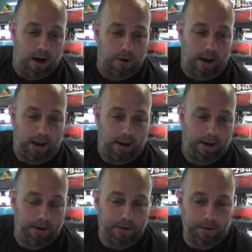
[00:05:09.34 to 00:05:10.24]
Okay.
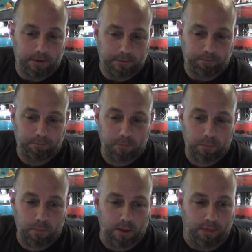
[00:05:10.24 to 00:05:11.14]

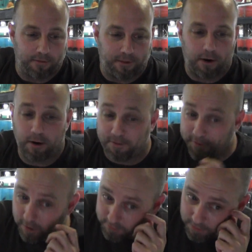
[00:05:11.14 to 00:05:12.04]
The very
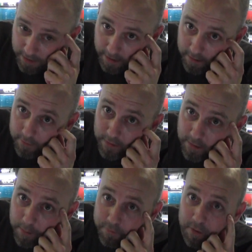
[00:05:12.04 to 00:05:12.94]
first thing that
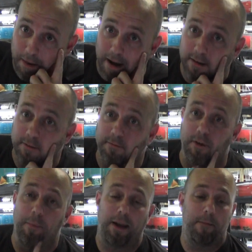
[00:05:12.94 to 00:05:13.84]
comes to mind
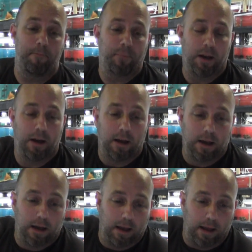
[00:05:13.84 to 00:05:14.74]
for me
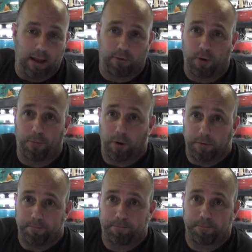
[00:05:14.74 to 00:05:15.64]
is driftwood.